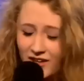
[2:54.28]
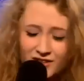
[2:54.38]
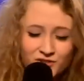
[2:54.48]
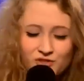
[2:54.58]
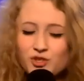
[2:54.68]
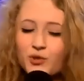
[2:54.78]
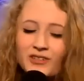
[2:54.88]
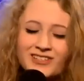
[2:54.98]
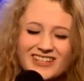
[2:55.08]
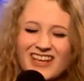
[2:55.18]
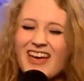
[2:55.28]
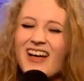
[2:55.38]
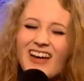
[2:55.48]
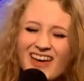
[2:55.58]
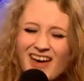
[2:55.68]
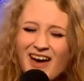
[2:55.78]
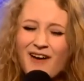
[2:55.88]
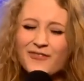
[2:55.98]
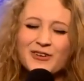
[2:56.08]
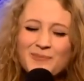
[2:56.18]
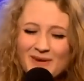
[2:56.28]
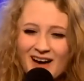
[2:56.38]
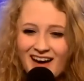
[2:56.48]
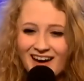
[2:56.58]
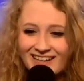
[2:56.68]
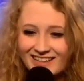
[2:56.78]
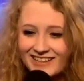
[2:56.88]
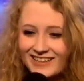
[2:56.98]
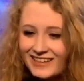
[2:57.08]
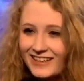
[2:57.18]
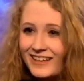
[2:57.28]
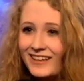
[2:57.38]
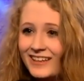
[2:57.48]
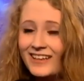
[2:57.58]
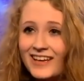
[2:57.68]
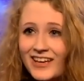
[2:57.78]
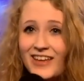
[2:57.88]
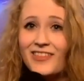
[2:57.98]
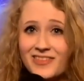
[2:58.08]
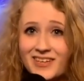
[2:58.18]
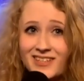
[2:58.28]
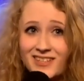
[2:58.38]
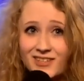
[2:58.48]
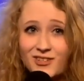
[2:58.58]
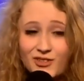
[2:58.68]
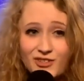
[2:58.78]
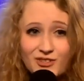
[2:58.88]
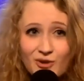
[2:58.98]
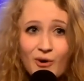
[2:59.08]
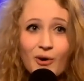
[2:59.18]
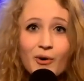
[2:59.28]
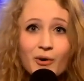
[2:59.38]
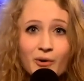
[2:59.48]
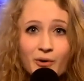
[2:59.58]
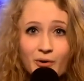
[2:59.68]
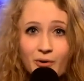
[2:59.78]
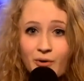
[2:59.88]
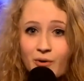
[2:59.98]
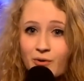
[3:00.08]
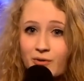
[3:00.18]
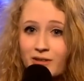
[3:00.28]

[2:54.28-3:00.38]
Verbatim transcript: and you can tell everybody this is your soul.